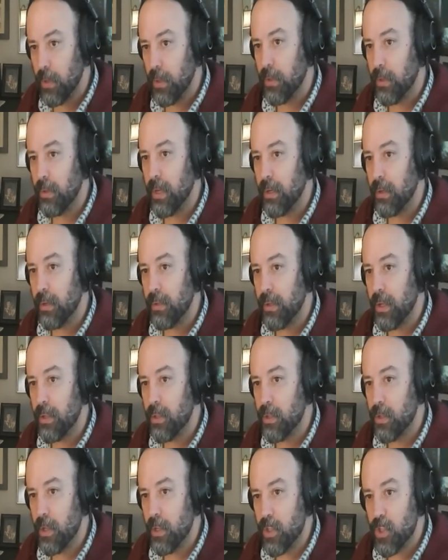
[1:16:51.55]
that
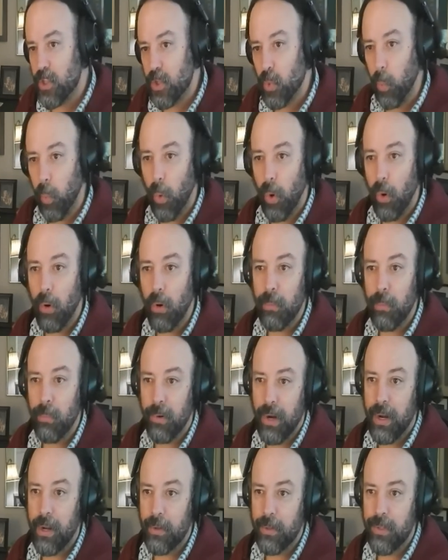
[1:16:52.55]
swarm
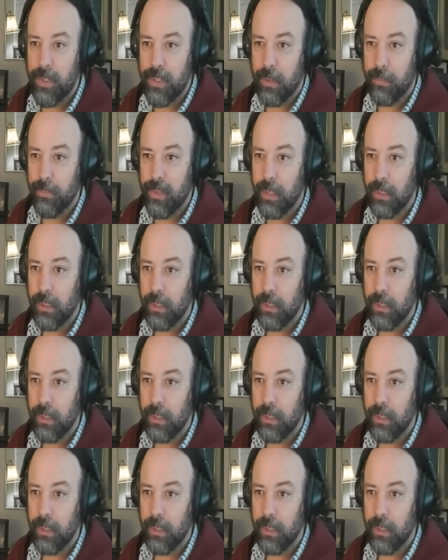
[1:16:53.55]
around something.